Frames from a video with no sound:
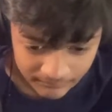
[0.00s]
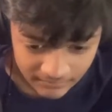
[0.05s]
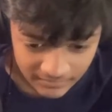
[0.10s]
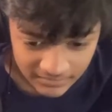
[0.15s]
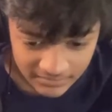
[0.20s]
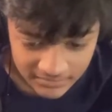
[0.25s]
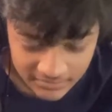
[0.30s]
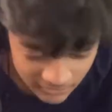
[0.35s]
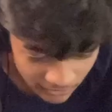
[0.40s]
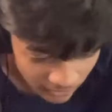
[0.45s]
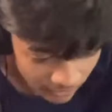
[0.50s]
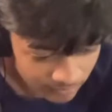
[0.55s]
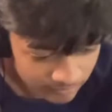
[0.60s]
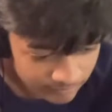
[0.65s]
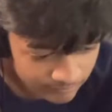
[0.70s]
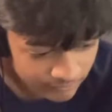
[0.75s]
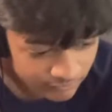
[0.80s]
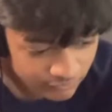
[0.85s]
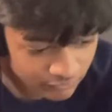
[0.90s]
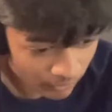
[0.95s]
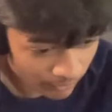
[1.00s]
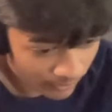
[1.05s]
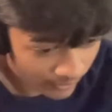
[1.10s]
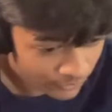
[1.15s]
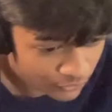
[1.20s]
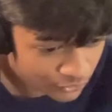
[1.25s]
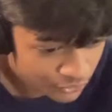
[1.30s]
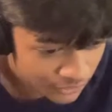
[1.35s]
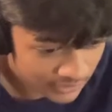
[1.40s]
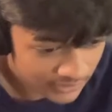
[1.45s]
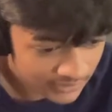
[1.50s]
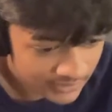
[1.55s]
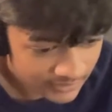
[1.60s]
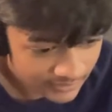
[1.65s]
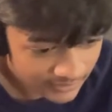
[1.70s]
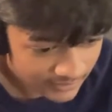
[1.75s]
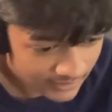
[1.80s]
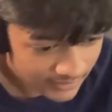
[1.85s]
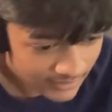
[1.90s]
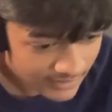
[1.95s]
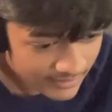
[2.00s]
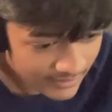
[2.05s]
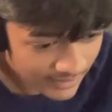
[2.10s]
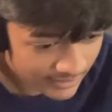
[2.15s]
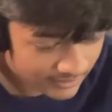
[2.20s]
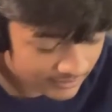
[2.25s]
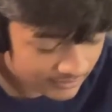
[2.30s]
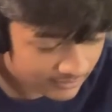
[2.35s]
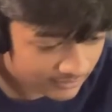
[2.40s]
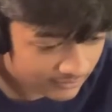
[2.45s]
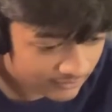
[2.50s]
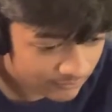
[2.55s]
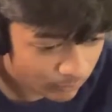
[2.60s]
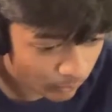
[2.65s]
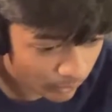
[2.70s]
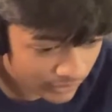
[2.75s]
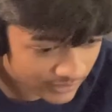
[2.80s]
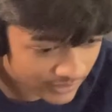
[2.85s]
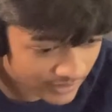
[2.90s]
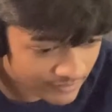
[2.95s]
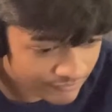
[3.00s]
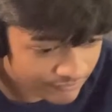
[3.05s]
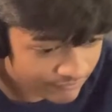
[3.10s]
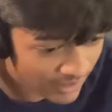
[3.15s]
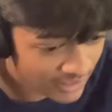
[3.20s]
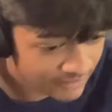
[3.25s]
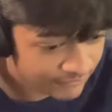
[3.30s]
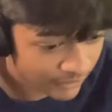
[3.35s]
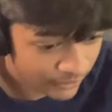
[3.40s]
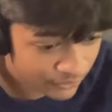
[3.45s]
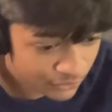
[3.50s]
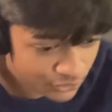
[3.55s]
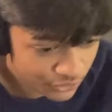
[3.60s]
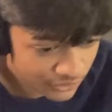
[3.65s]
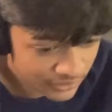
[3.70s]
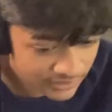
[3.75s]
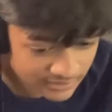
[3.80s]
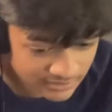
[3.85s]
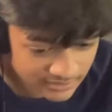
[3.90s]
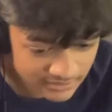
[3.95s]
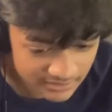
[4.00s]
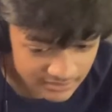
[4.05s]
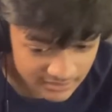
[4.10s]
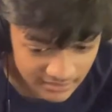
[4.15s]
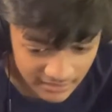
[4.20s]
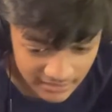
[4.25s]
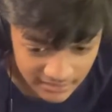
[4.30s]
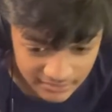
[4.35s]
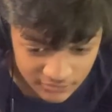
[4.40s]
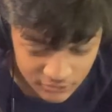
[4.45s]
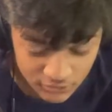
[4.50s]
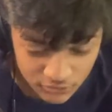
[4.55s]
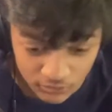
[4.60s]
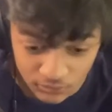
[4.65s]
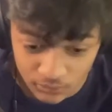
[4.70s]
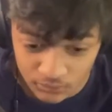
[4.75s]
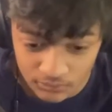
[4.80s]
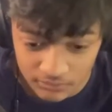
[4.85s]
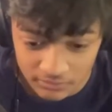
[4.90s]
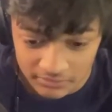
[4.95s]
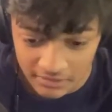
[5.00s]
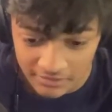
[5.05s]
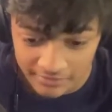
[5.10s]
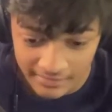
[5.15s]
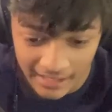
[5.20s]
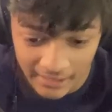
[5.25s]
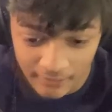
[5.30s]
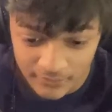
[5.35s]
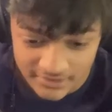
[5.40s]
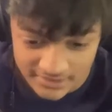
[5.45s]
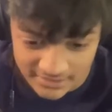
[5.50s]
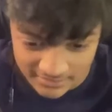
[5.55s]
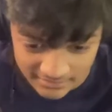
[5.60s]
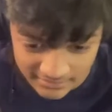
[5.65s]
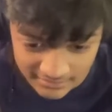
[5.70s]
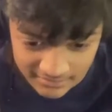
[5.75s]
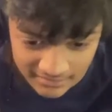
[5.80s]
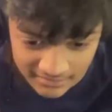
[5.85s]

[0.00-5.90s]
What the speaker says: So 400, then one day 500, and soon 1,000,